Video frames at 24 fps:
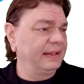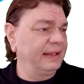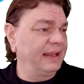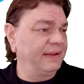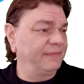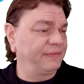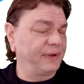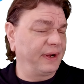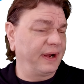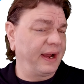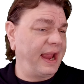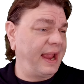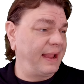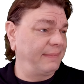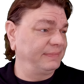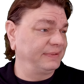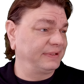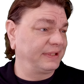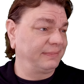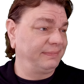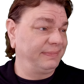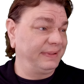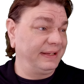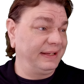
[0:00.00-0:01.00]
If there
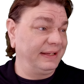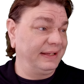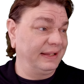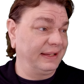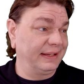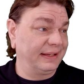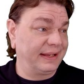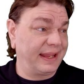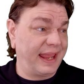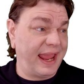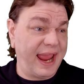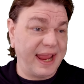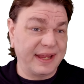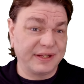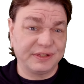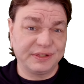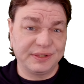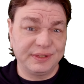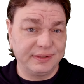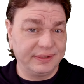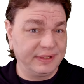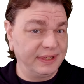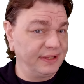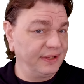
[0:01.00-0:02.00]
happens to be a
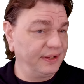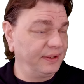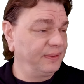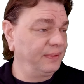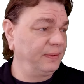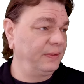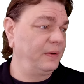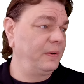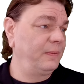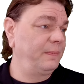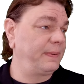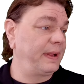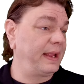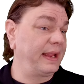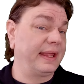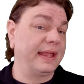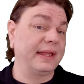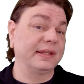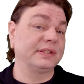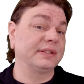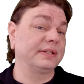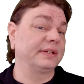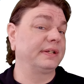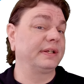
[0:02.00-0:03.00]
caster in the group, I
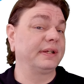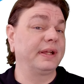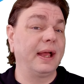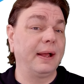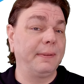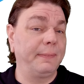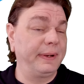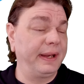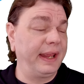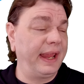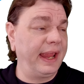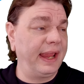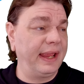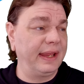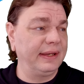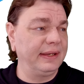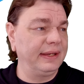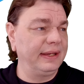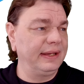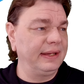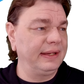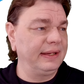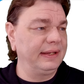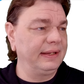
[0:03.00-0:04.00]
guess it could come in
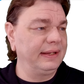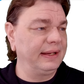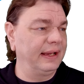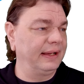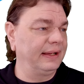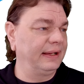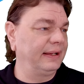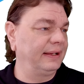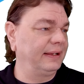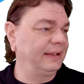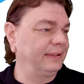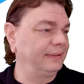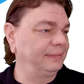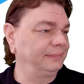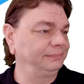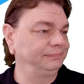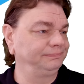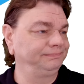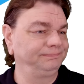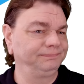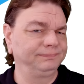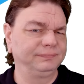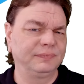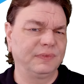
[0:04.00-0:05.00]
handy.
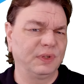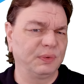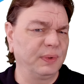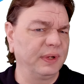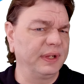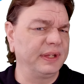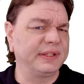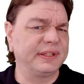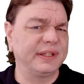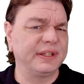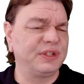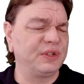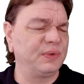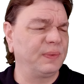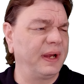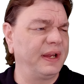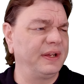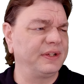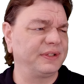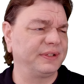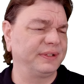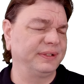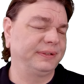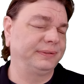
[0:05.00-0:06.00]
Um, really
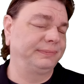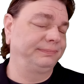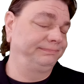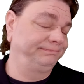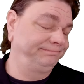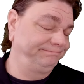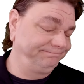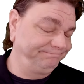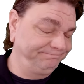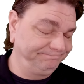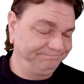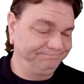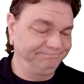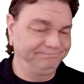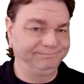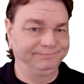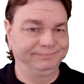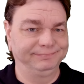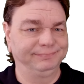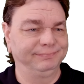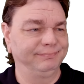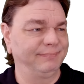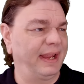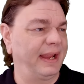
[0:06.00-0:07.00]
situational.
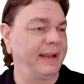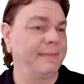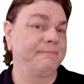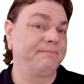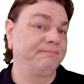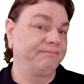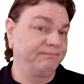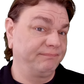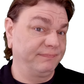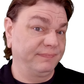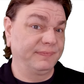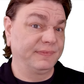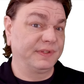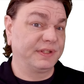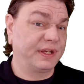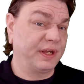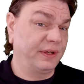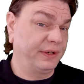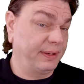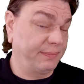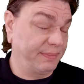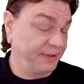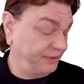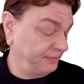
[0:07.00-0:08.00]
Man,
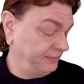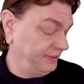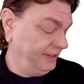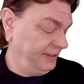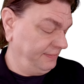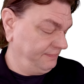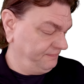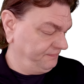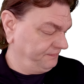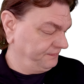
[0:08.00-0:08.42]
skill number three.